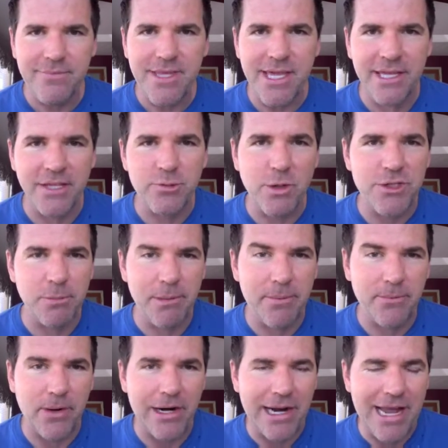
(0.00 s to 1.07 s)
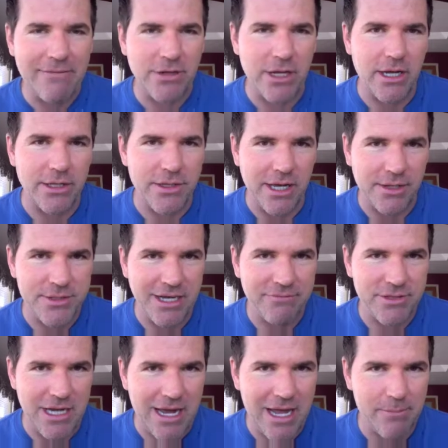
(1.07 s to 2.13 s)
And that's why so many people are having a
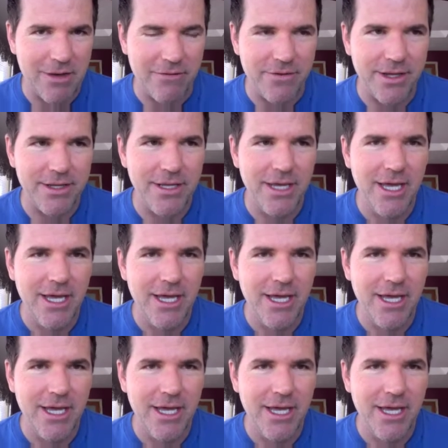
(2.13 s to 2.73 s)
tough time of it.